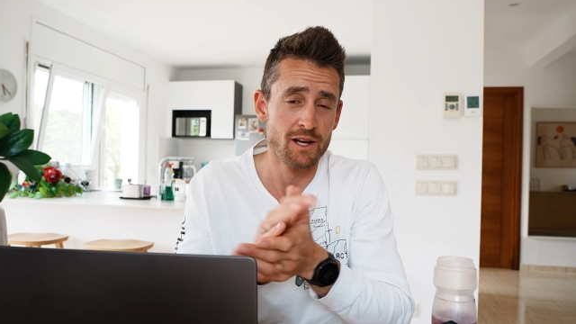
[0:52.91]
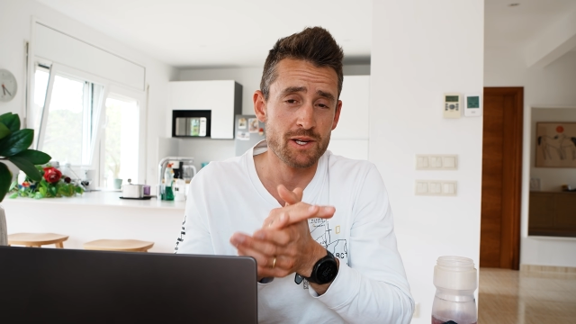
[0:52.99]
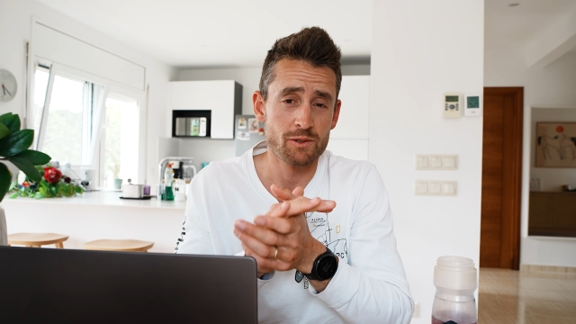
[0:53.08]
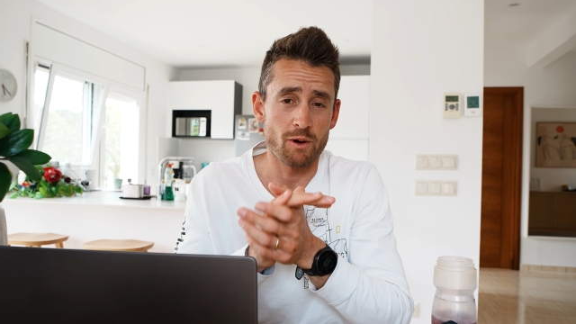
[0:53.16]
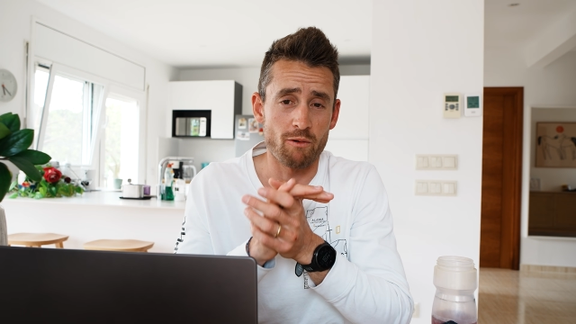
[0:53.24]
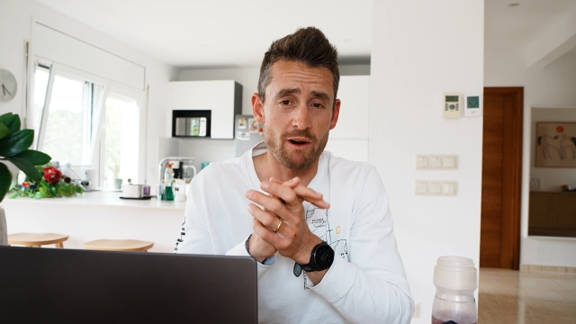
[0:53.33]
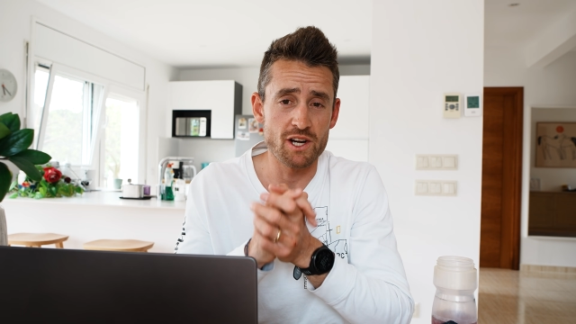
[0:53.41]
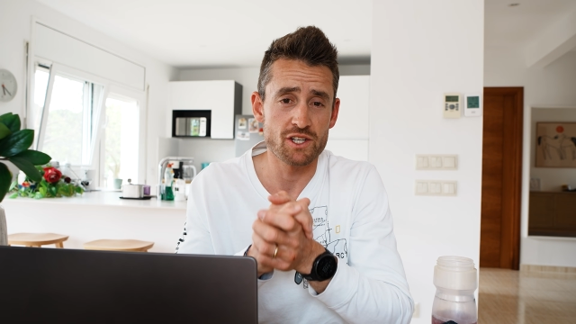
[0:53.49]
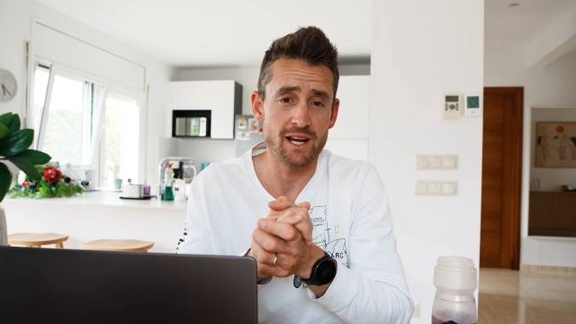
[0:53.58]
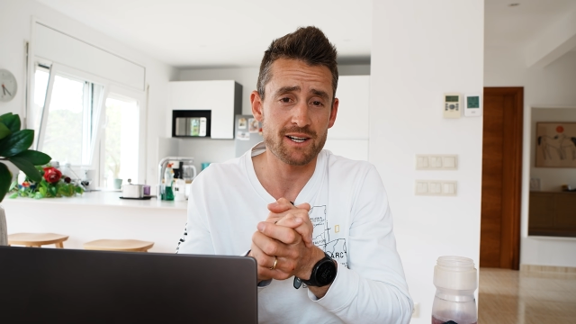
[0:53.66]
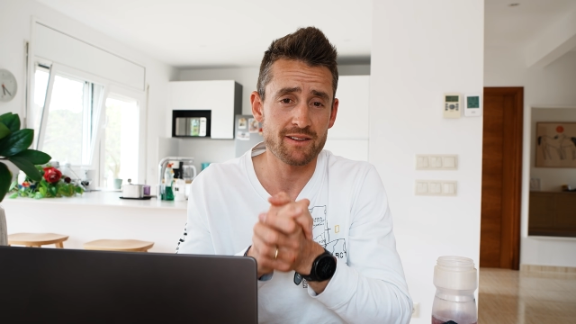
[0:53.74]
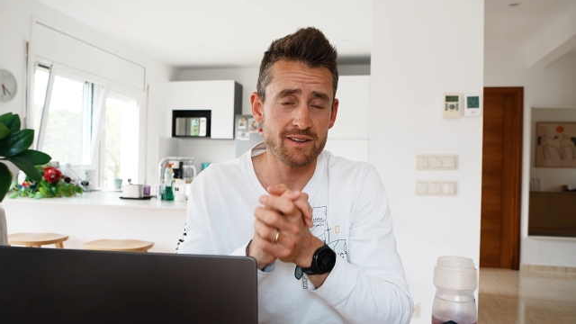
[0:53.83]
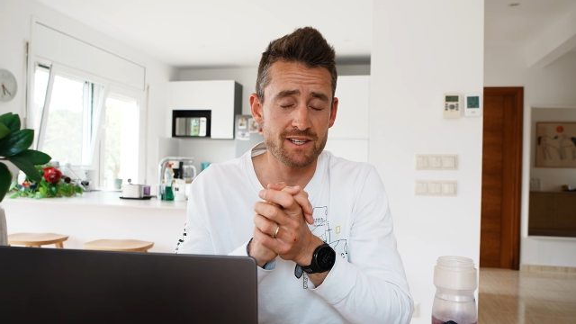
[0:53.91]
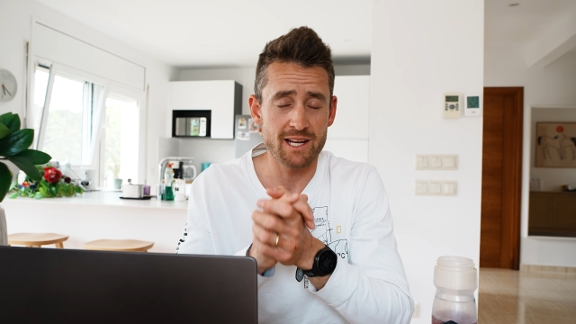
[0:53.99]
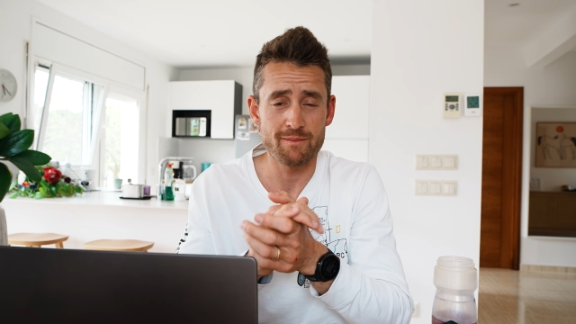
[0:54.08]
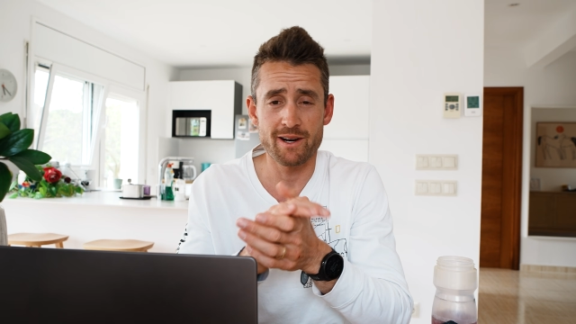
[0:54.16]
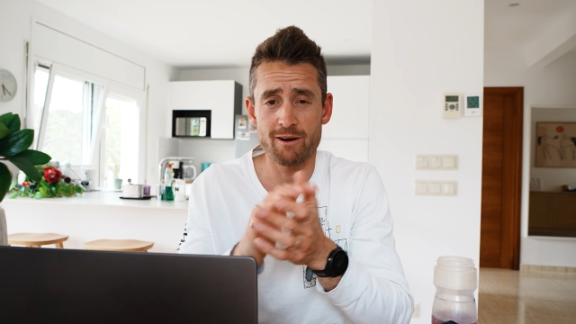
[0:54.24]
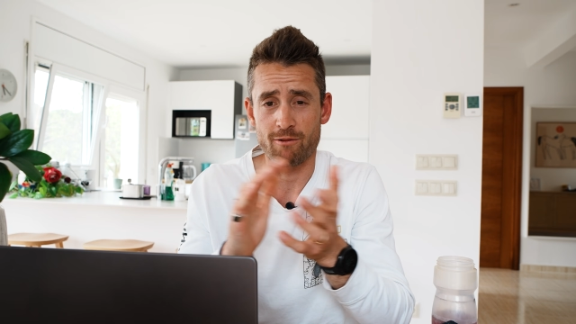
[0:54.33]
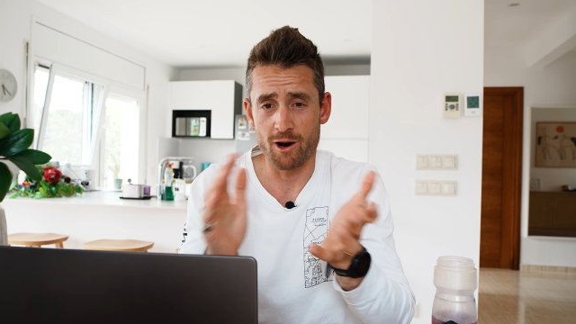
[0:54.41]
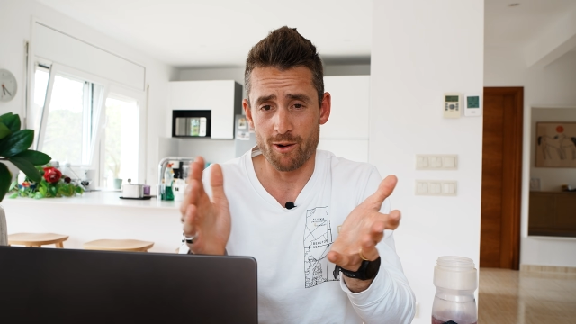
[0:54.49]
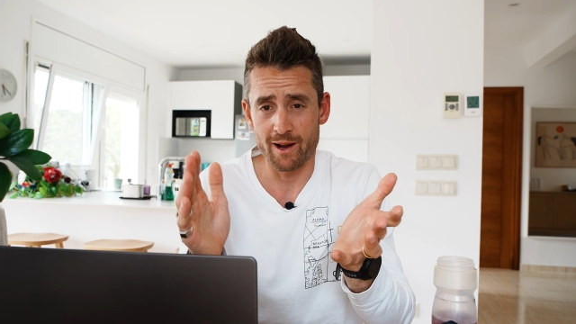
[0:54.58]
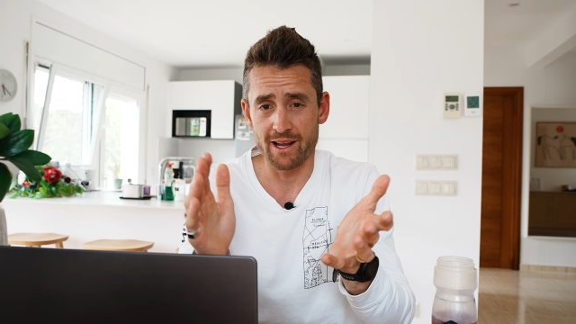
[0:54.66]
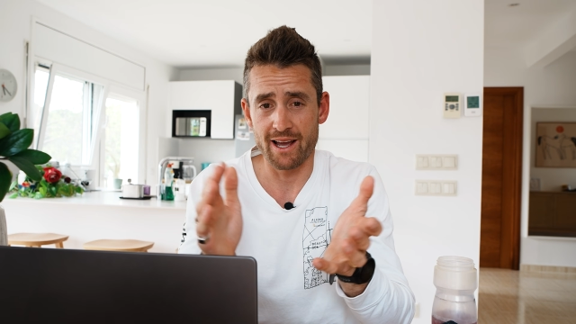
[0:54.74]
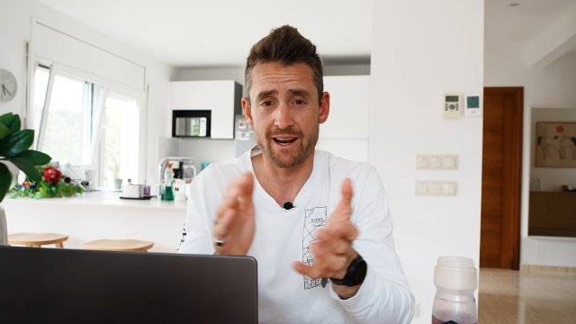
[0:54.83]
So I reached out to the team at
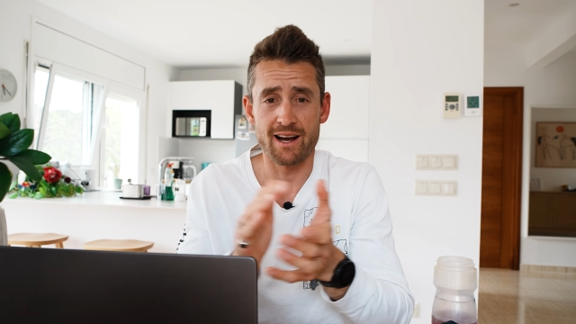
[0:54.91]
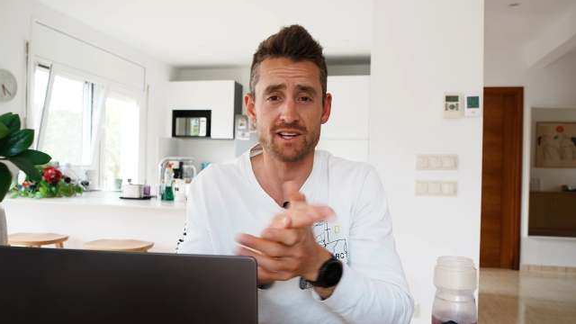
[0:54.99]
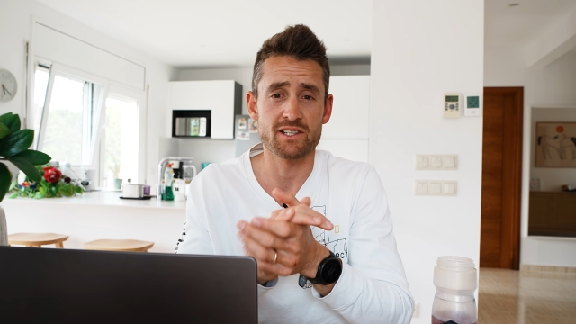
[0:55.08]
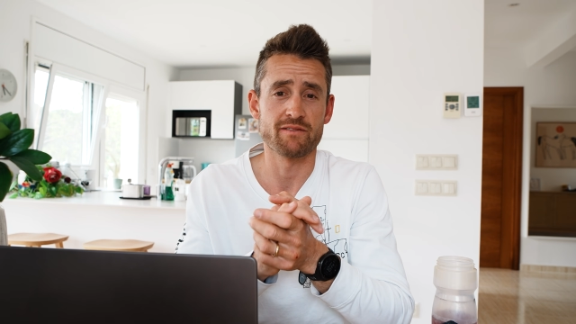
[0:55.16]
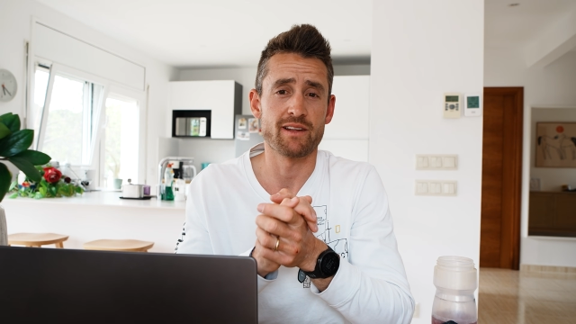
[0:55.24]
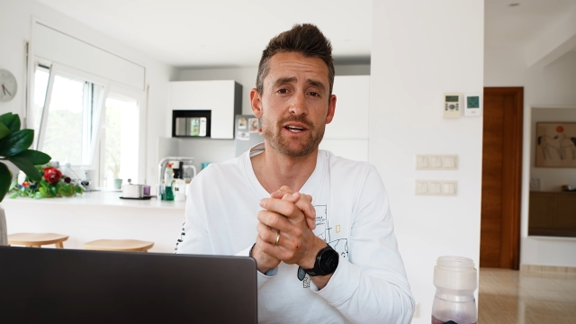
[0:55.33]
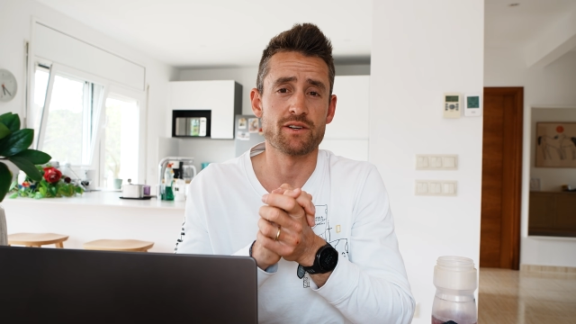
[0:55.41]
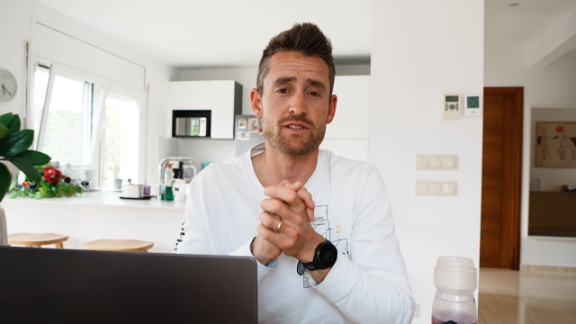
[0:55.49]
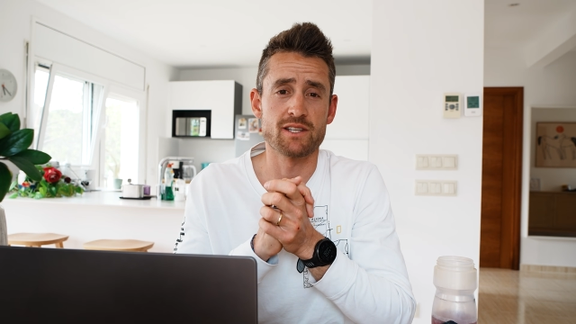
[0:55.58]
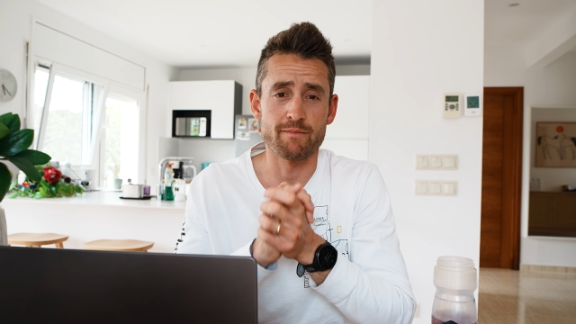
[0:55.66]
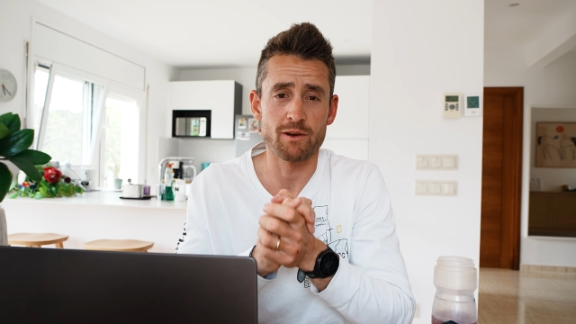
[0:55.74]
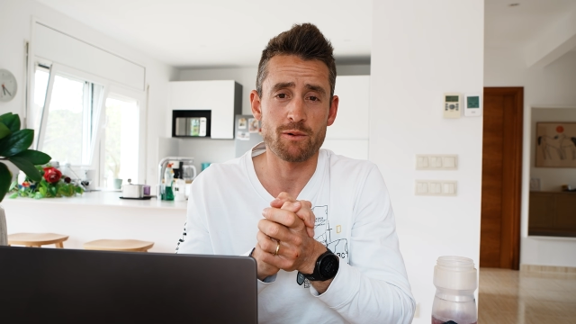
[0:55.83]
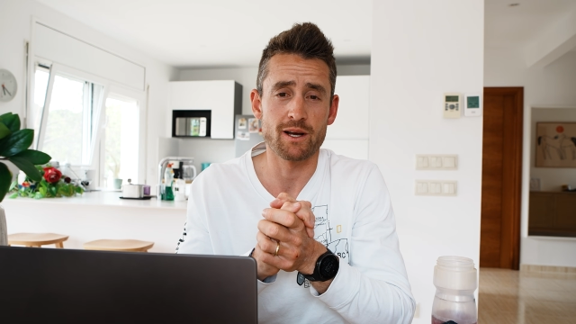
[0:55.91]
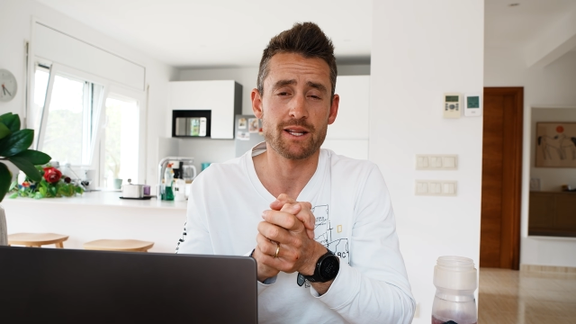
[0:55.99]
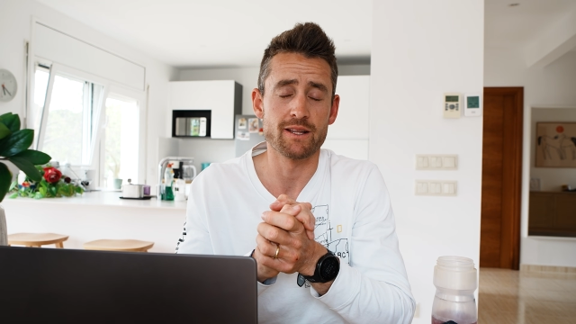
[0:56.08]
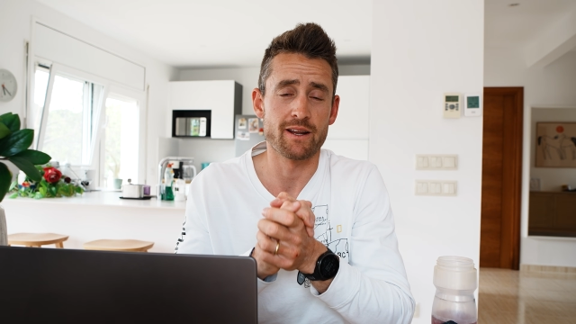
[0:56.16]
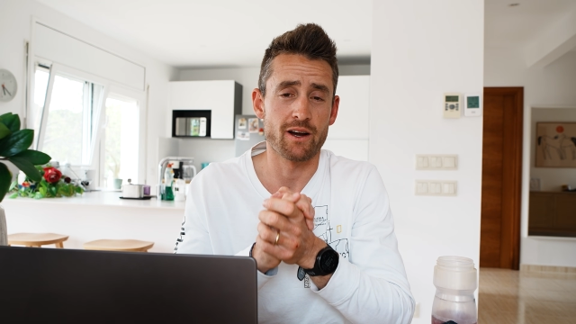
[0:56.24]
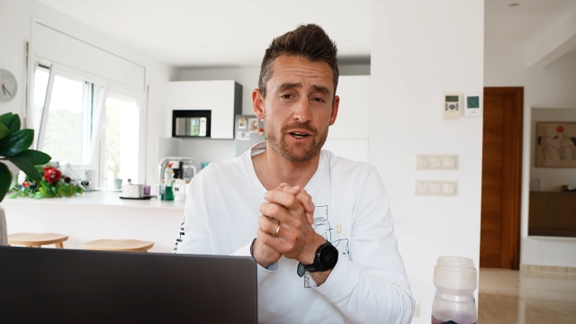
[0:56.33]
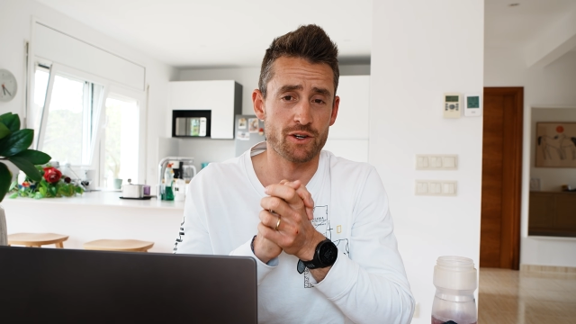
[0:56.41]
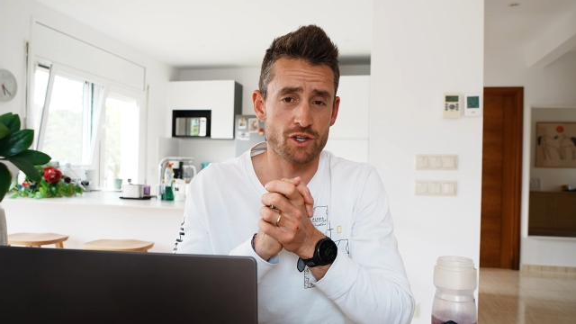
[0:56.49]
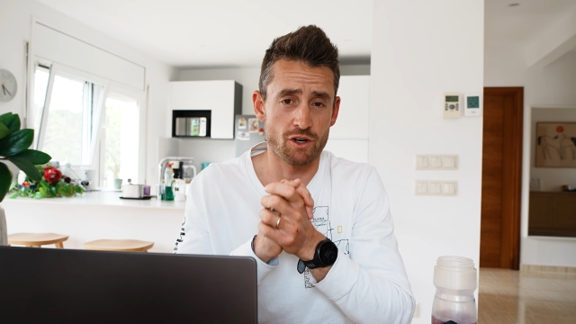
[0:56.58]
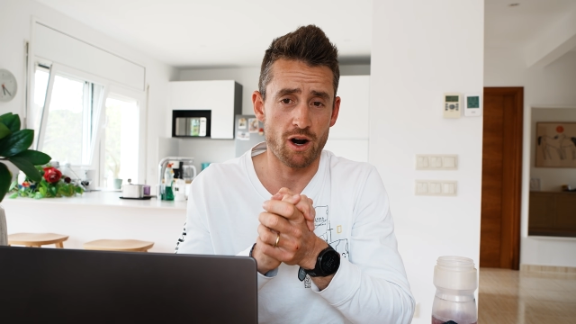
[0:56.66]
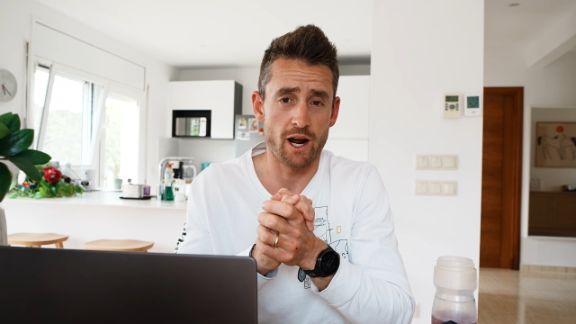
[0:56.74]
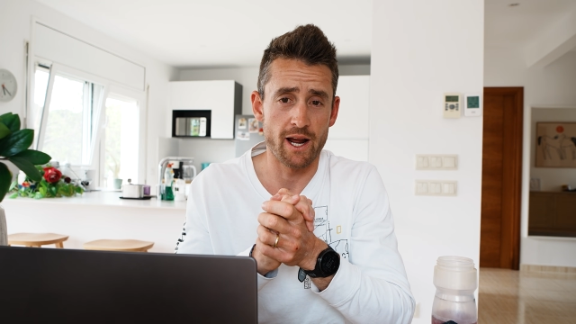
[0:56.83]
Aeroe and asked if they could send me one that I could
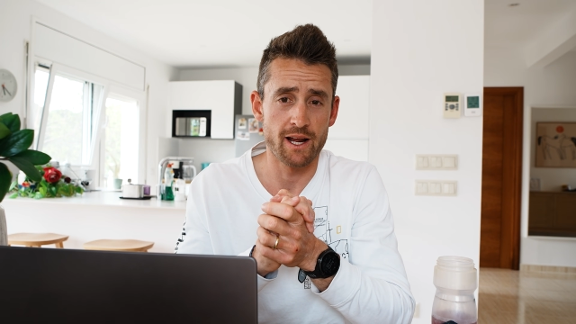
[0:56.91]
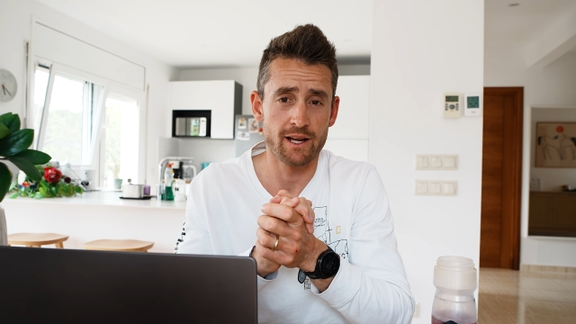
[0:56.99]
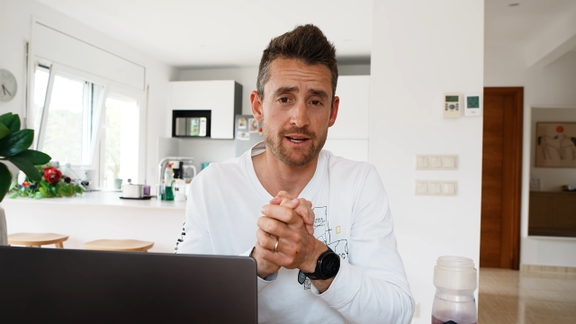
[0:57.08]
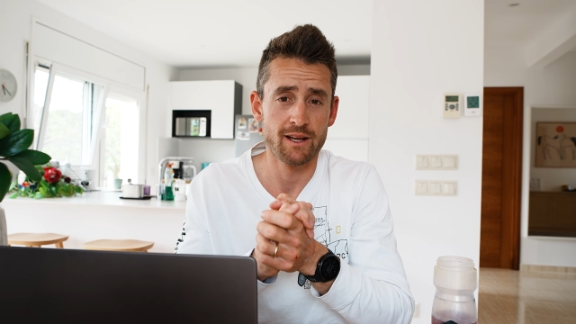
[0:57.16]
try.